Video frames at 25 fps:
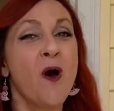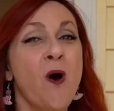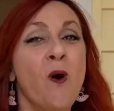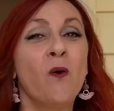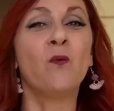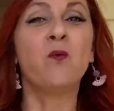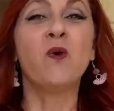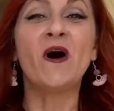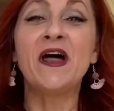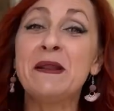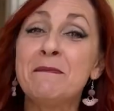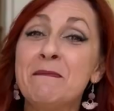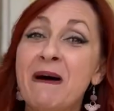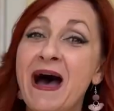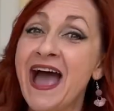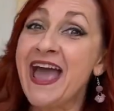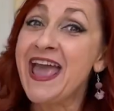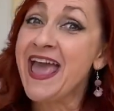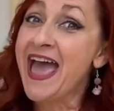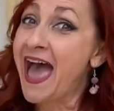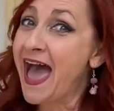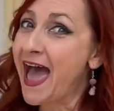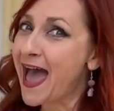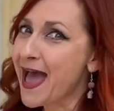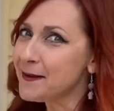One of my
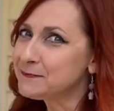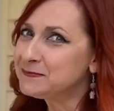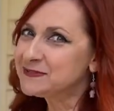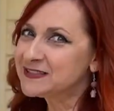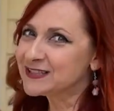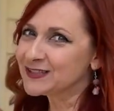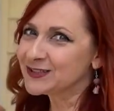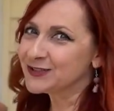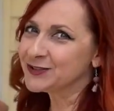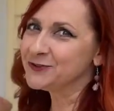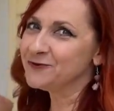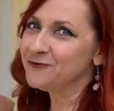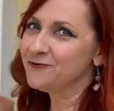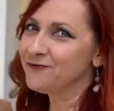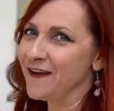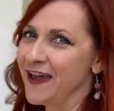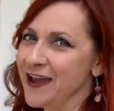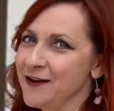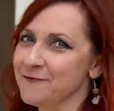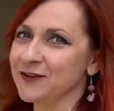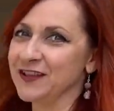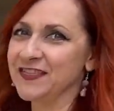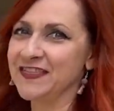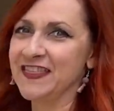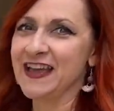absolute
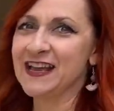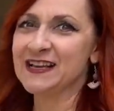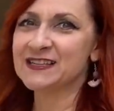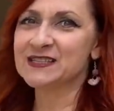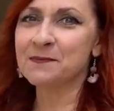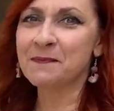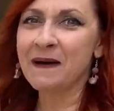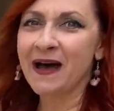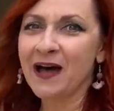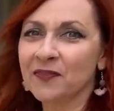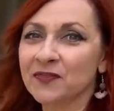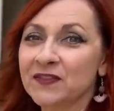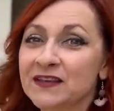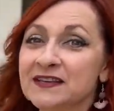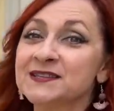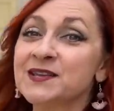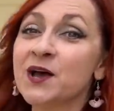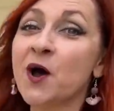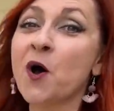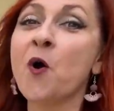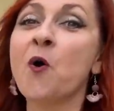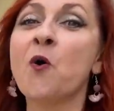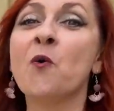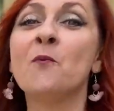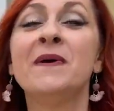favorite things about this
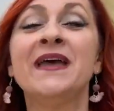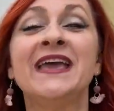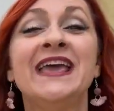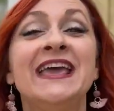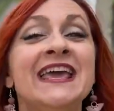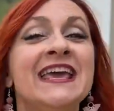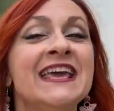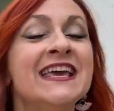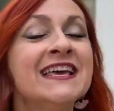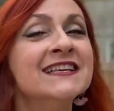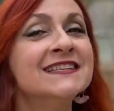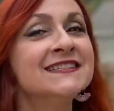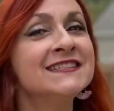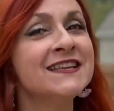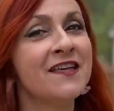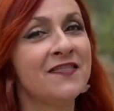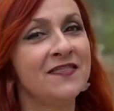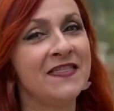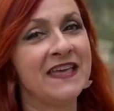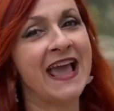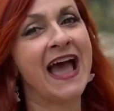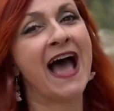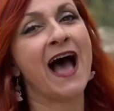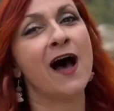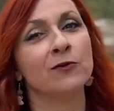home is
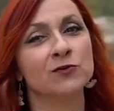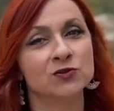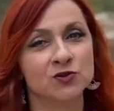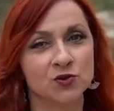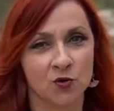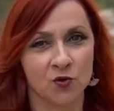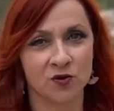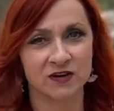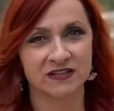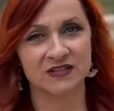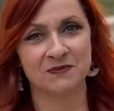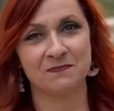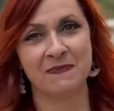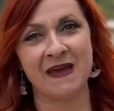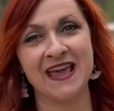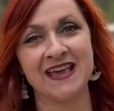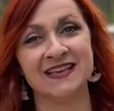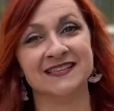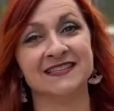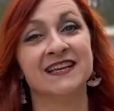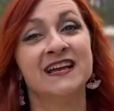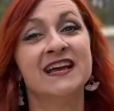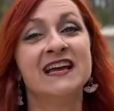the outdoor space.